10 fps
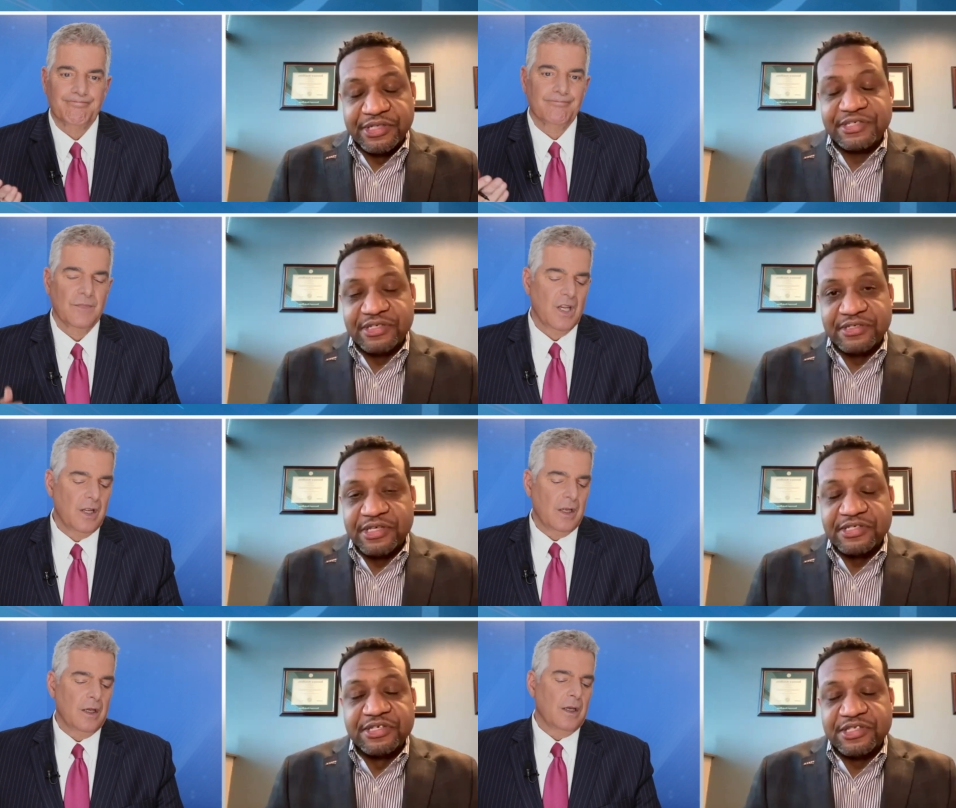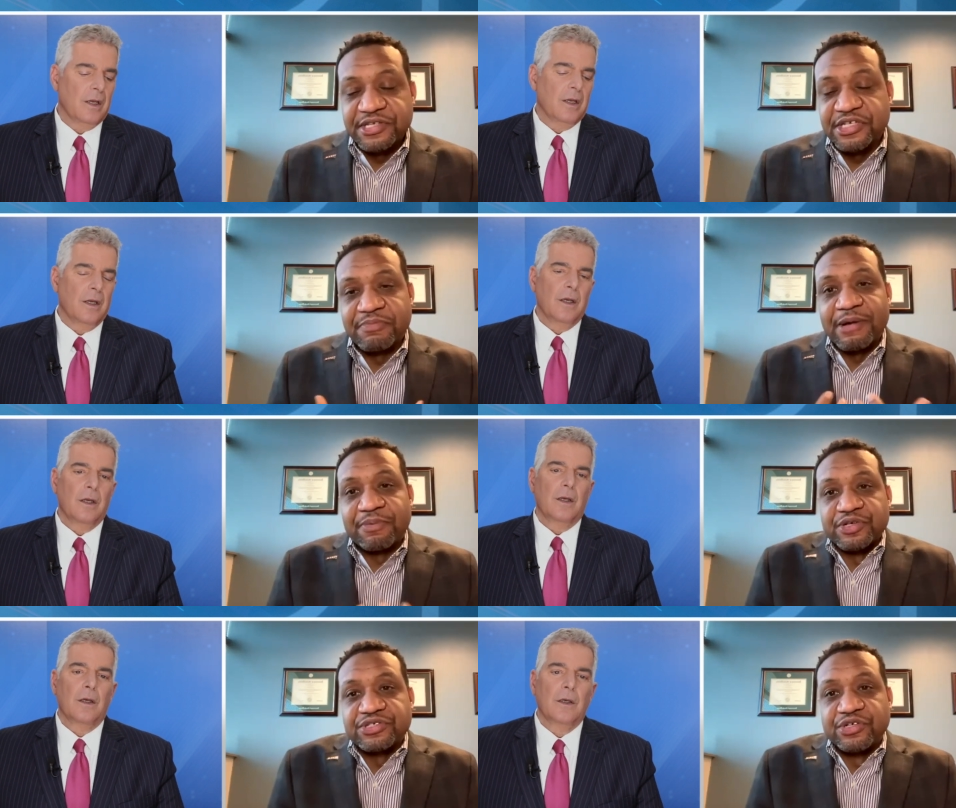Speaker 1: This is this is this is my
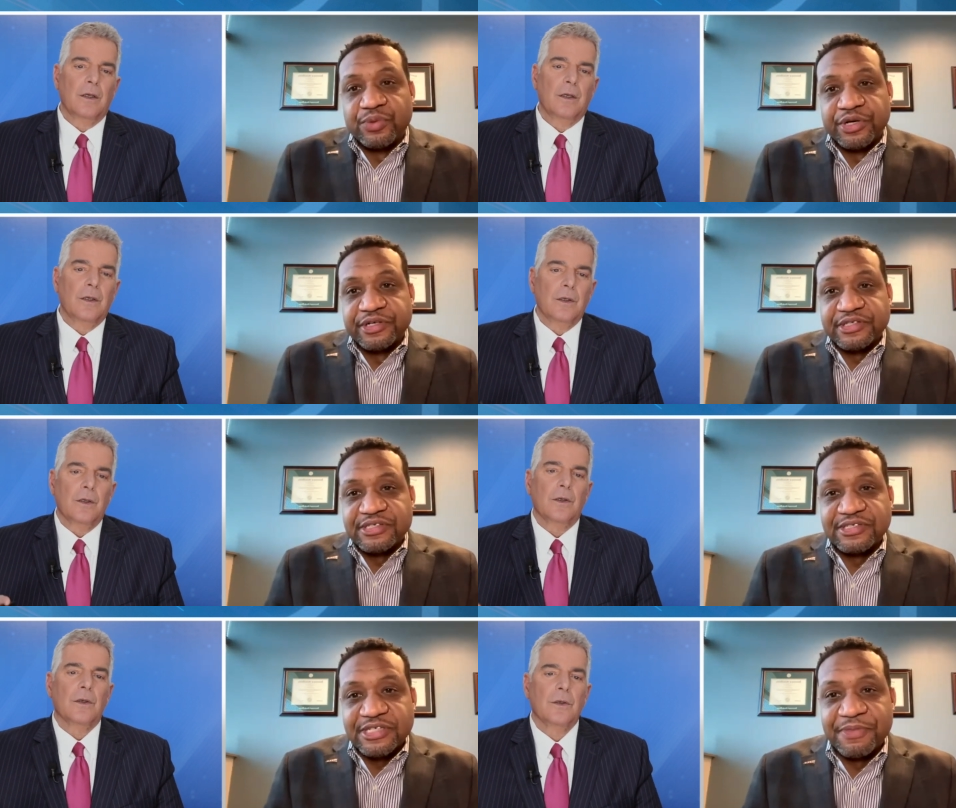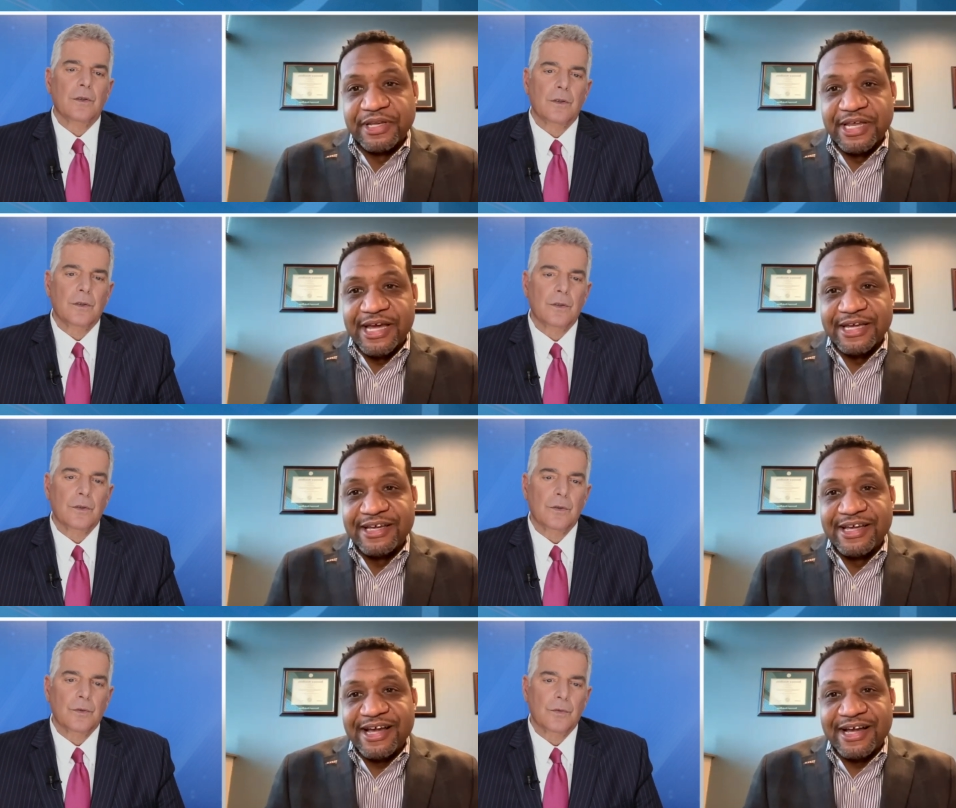personal work. This is something that I,
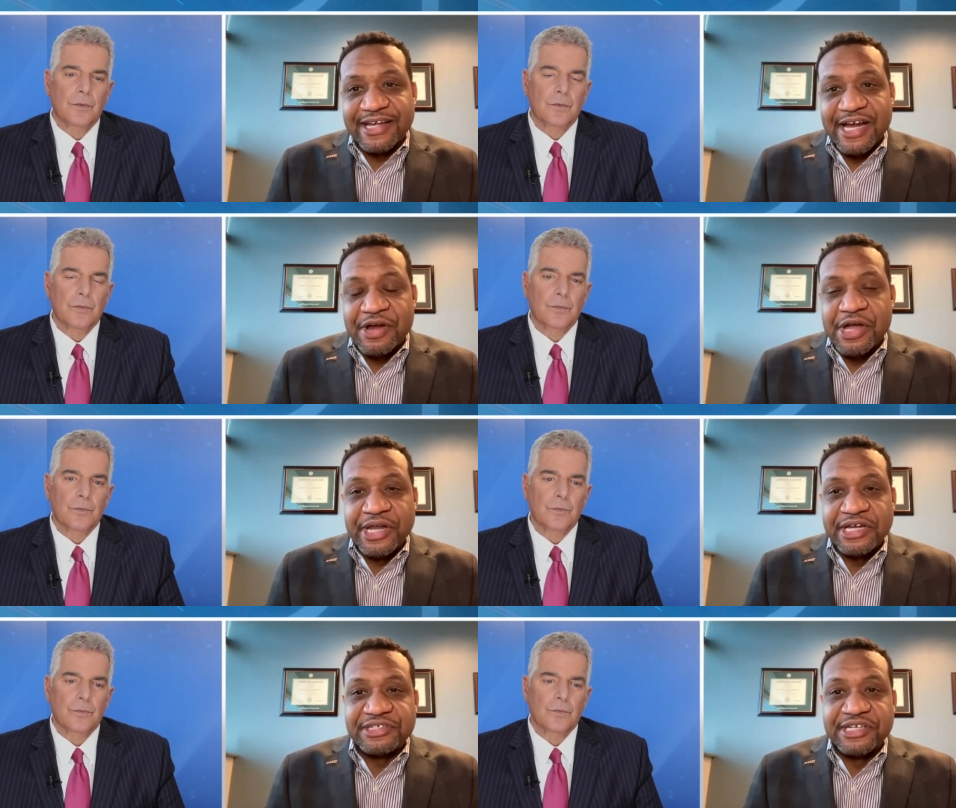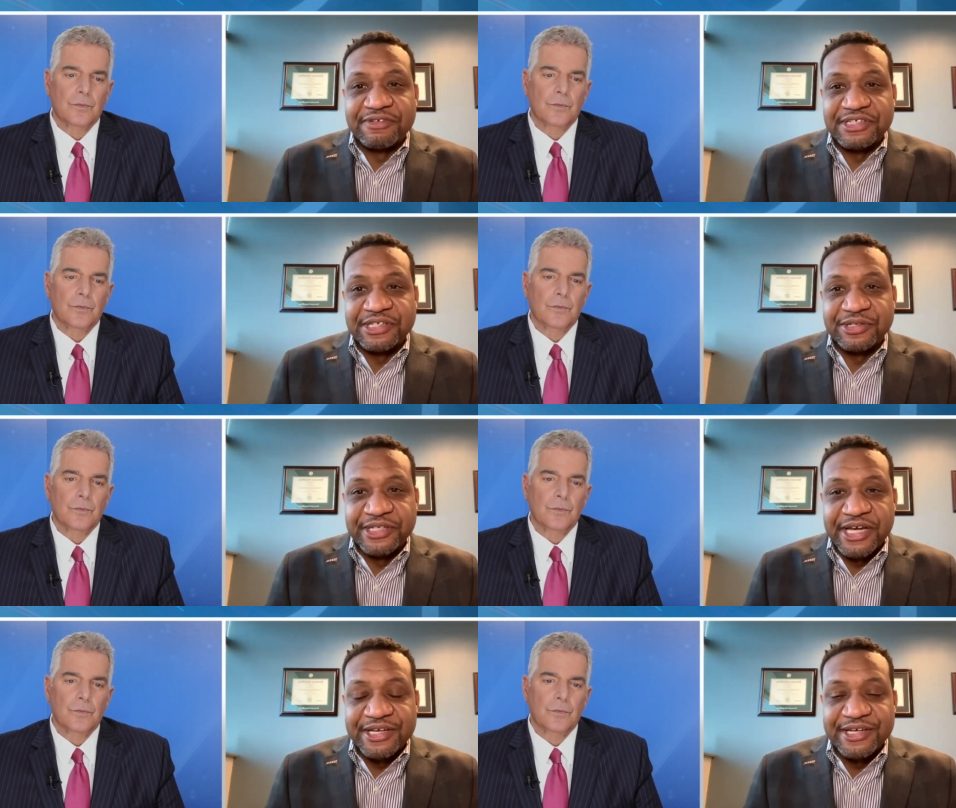I carry out each and every single
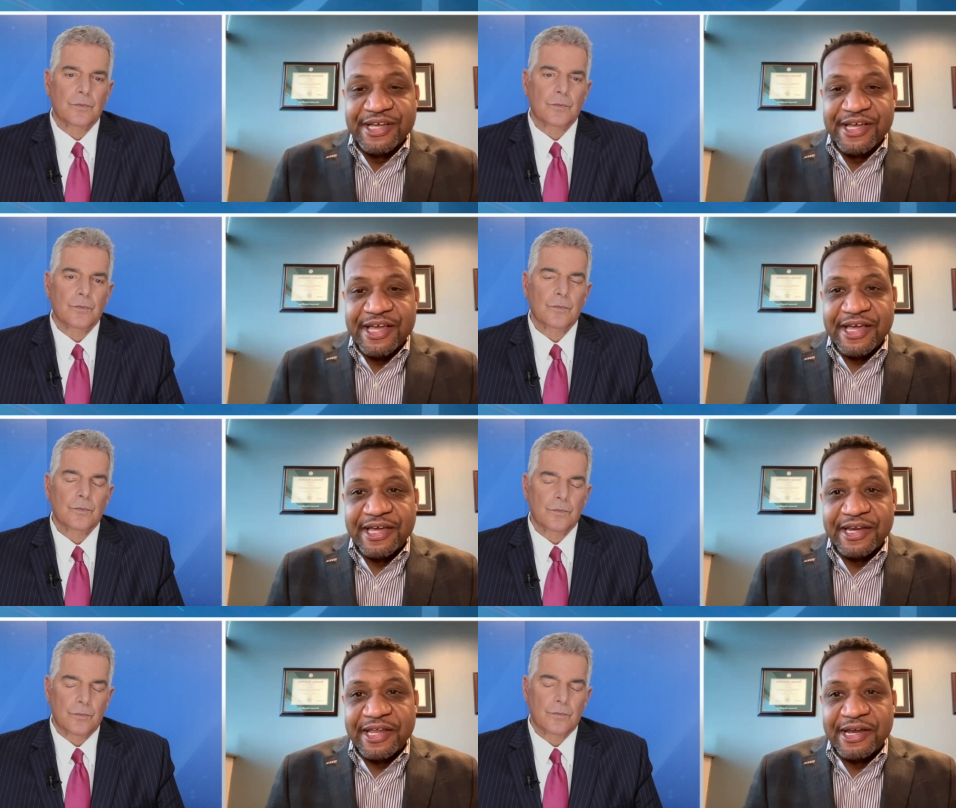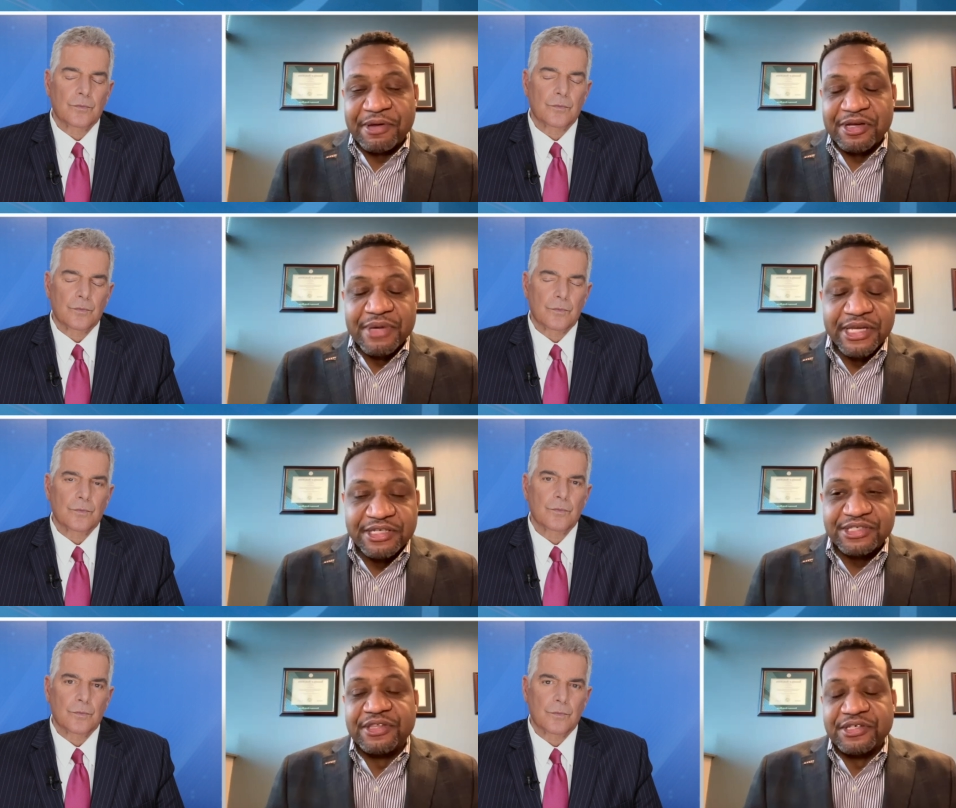day. And and I'm
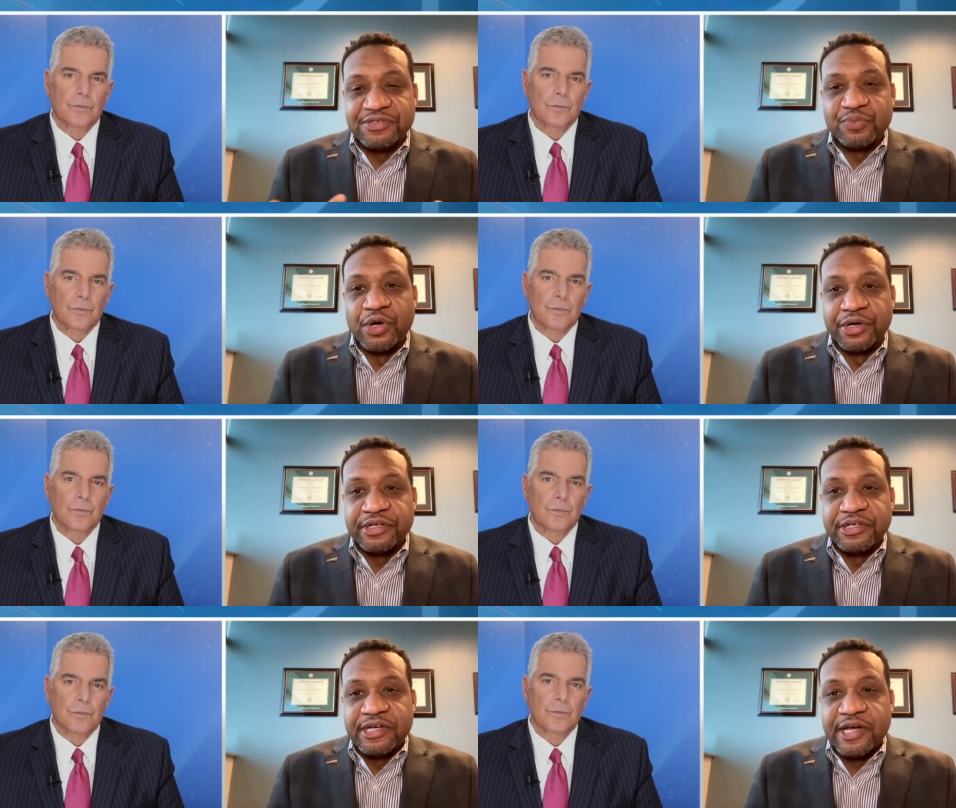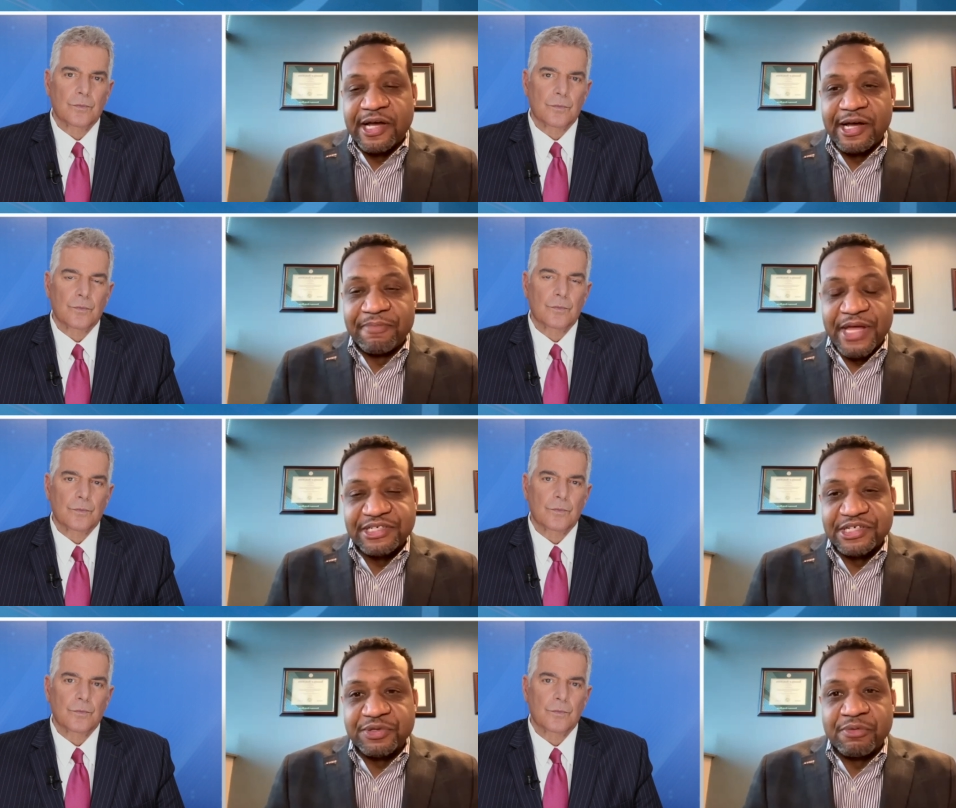committed to this work, um,
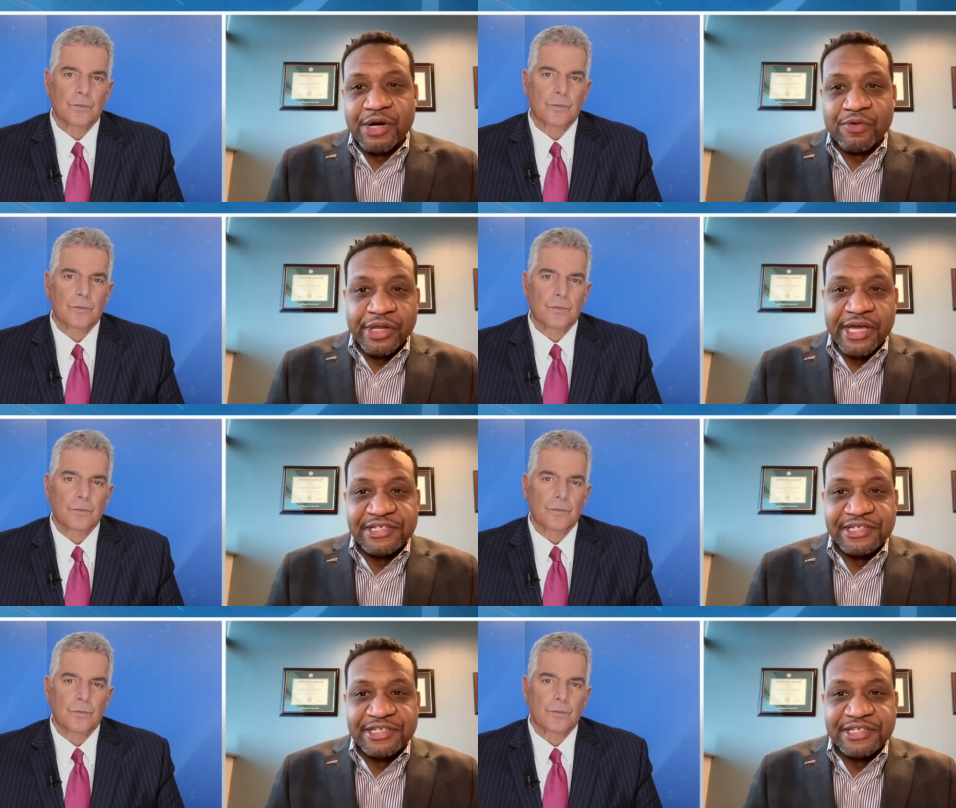not just in my role at